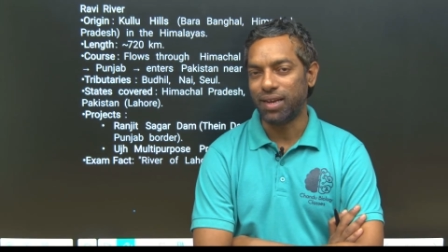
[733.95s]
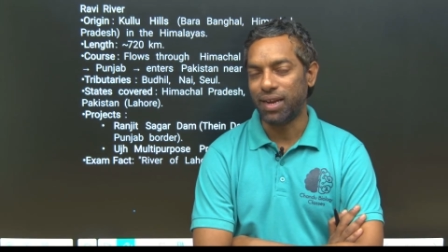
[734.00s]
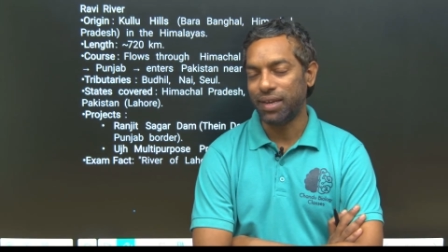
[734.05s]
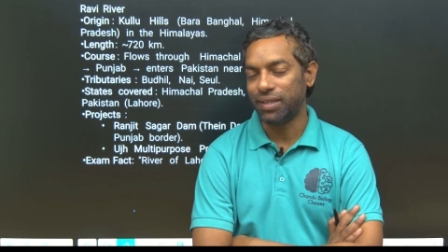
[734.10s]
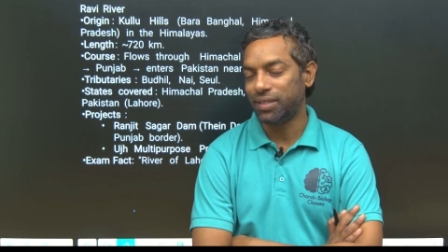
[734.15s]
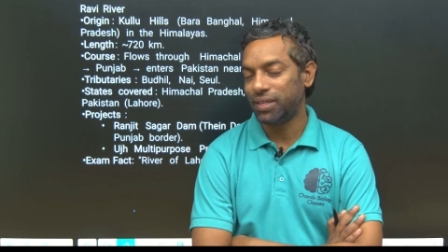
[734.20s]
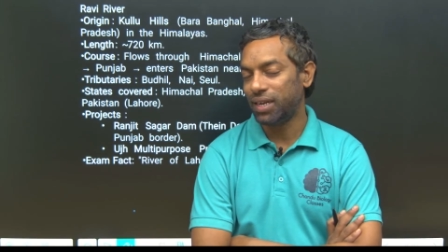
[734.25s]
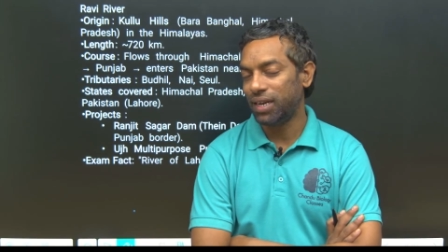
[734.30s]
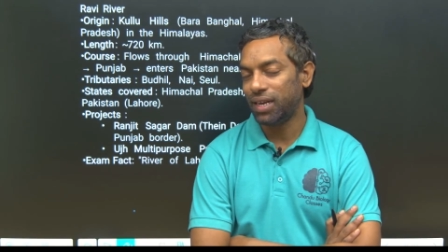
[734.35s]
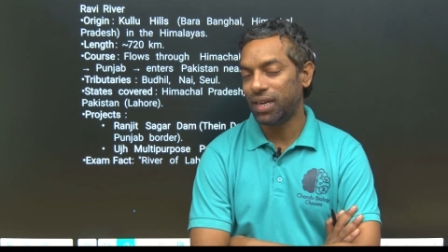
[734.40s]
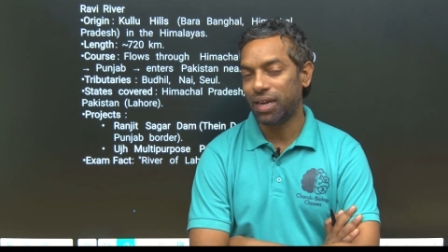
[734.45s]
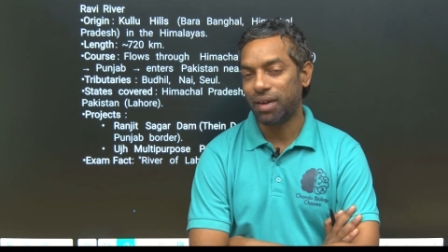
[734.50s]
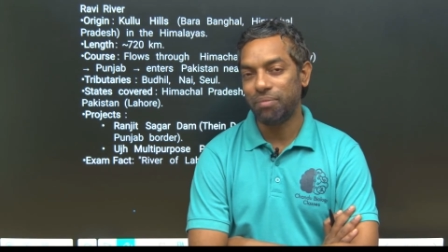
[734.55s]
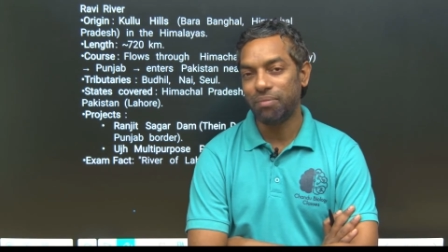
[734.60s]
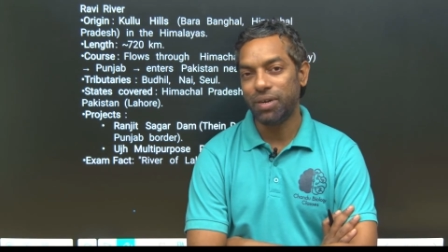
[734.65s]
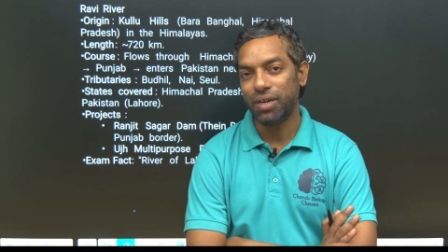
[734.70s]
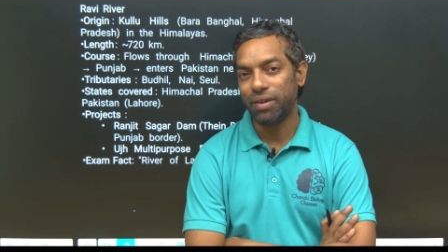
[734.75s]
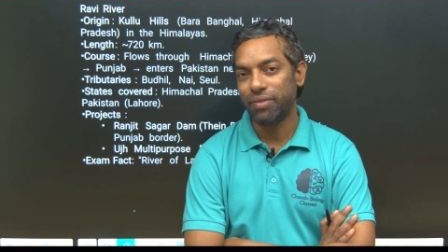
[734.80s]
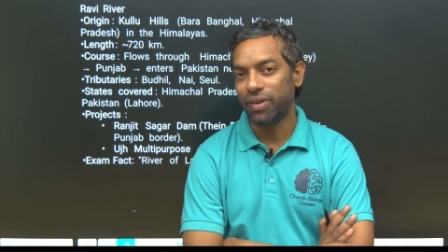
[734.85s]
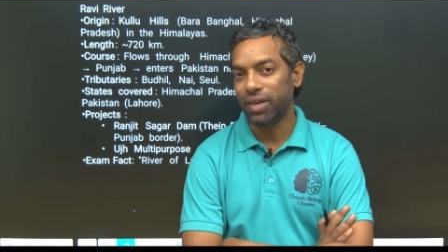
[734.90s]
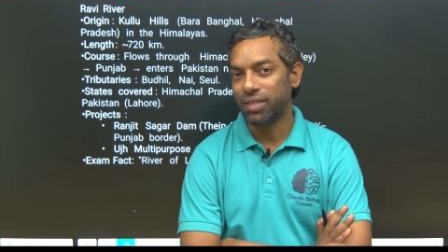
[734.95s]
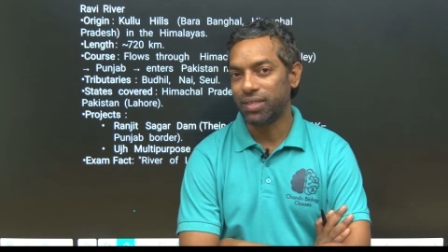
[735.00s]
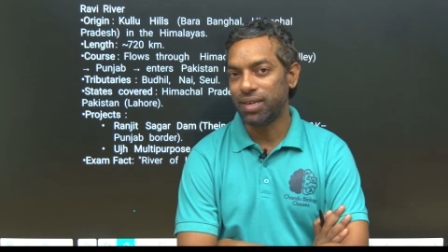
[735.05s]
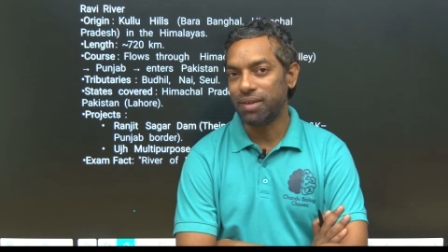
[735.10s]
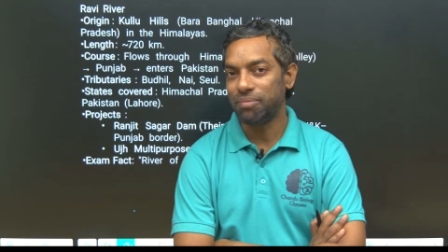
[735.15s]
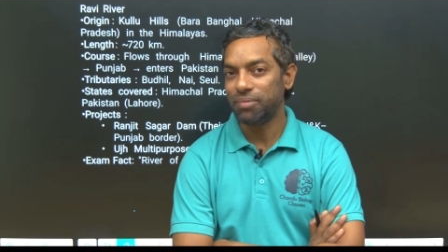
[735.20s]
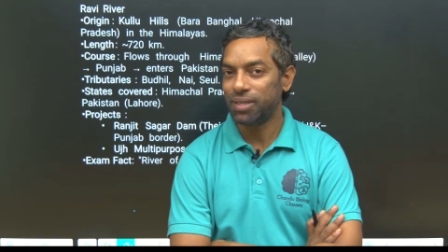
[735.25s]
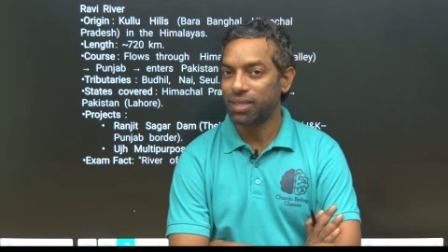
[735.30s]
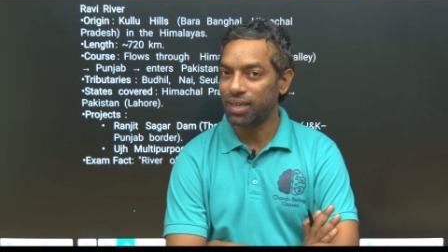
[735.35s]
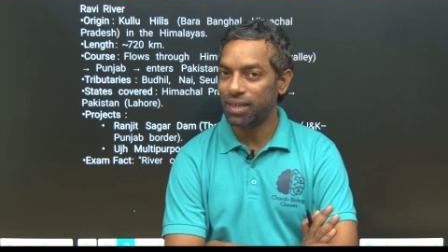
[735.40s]
Actually competitive
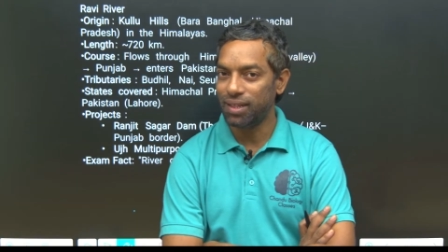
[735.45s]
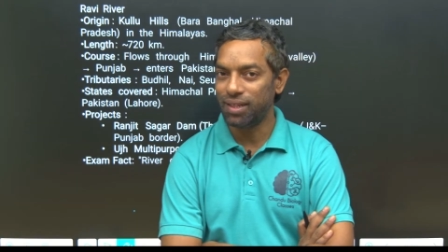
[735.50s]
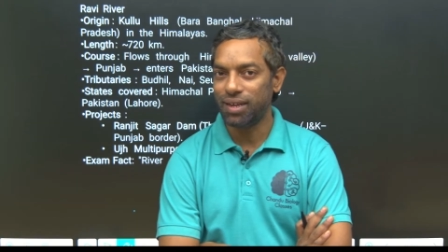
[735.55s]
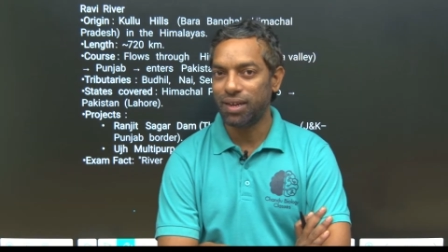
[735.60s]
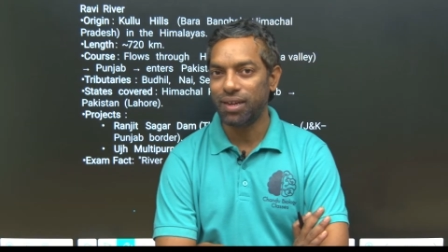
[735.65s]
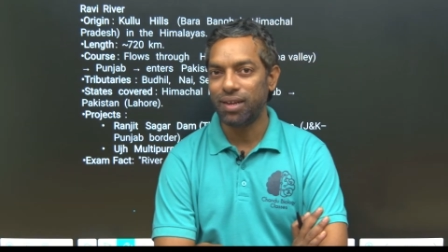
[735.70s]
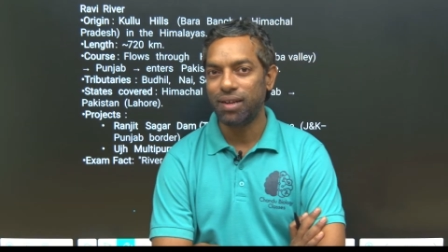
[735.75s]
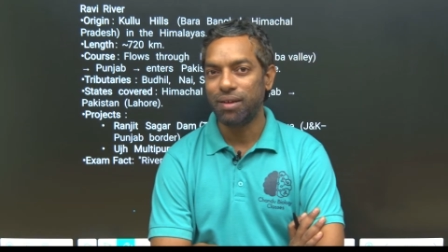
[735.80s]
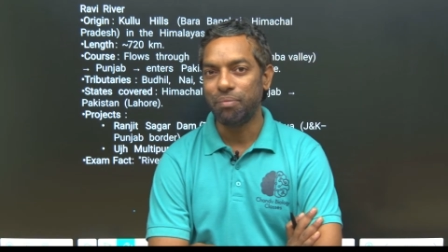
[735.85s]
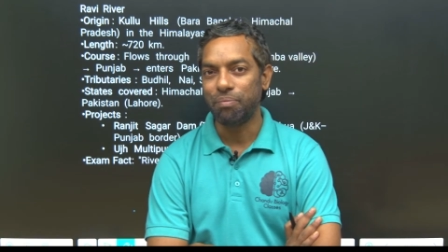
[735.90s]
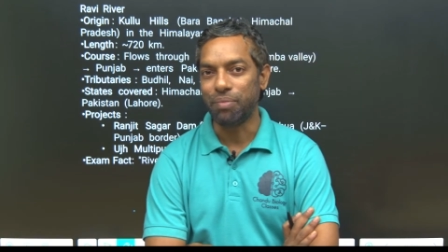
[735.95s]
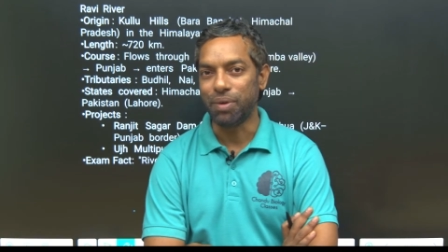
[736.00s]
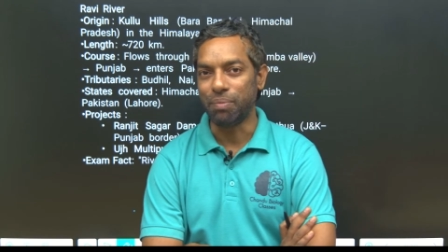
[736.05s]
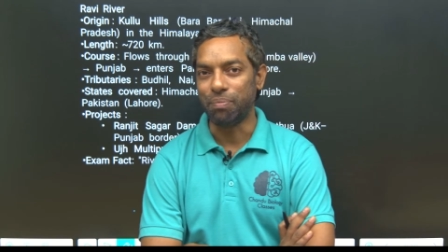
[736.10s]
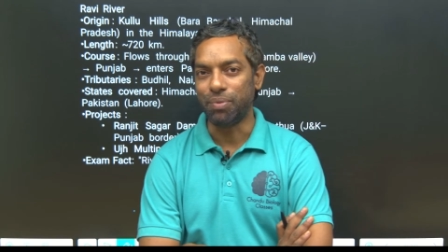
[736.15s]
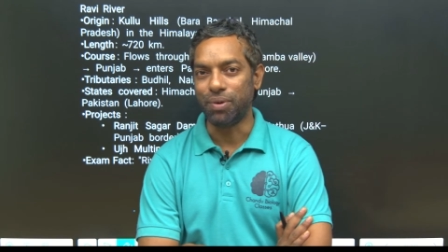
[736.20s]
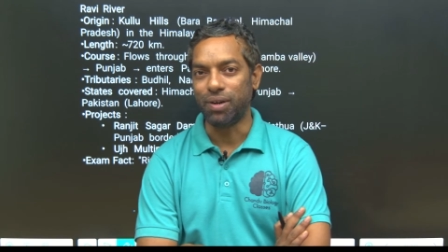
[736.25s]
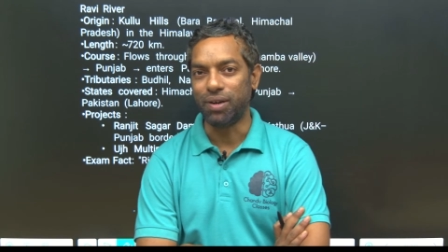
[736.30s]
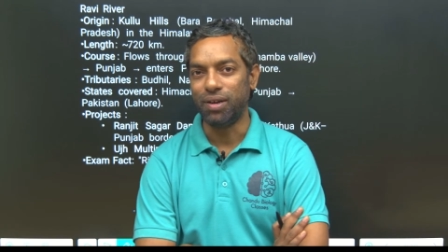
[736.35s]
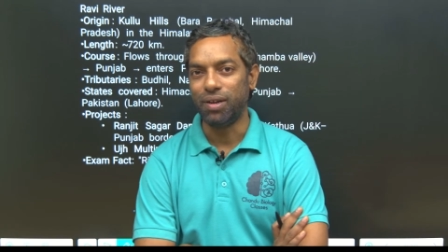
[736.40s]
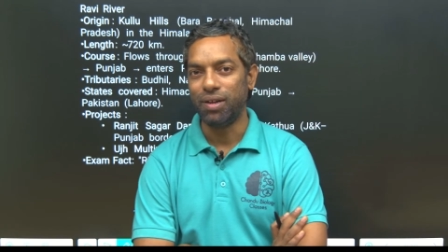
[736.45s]
exams kill the people.